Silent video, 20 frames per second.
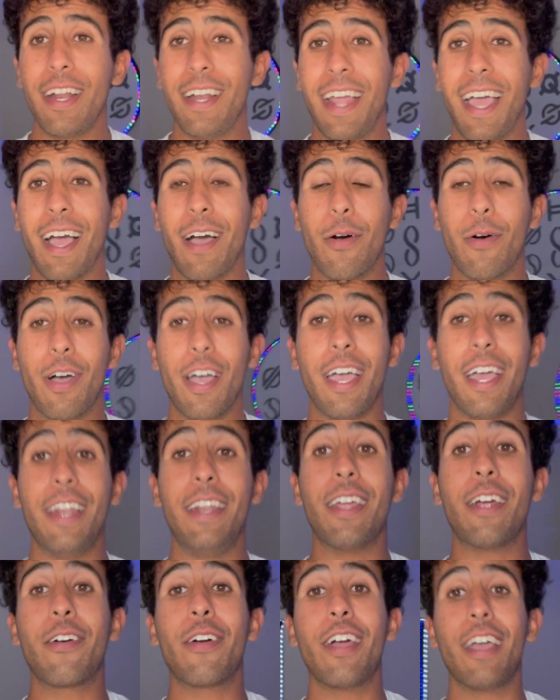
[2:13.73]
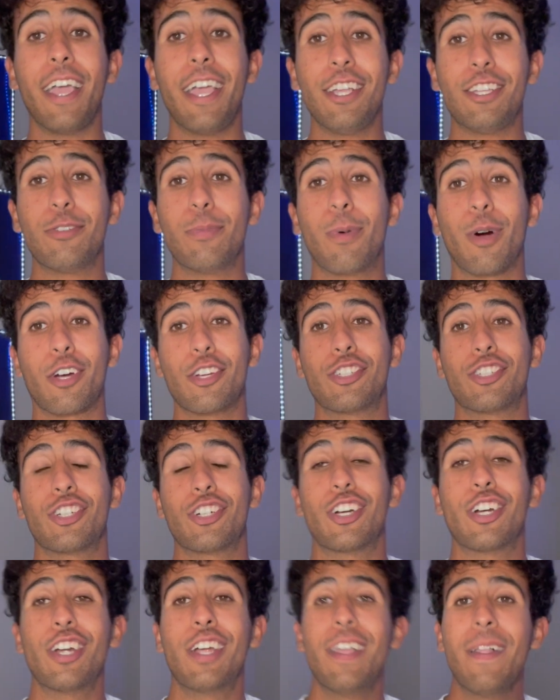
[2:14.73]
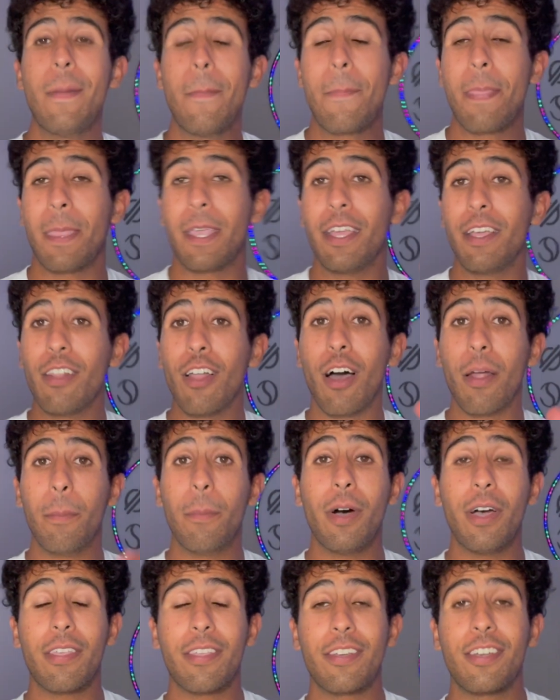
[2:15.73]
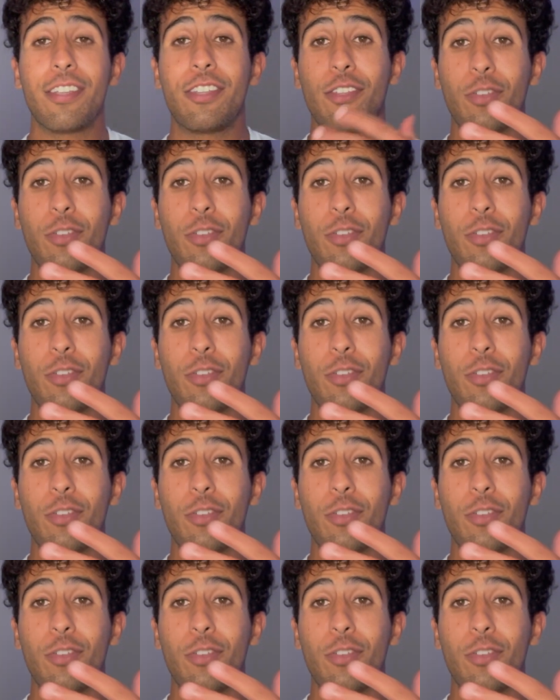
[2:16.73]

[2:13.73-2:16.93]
now, a Hedera HBAR shirt. Elon Musk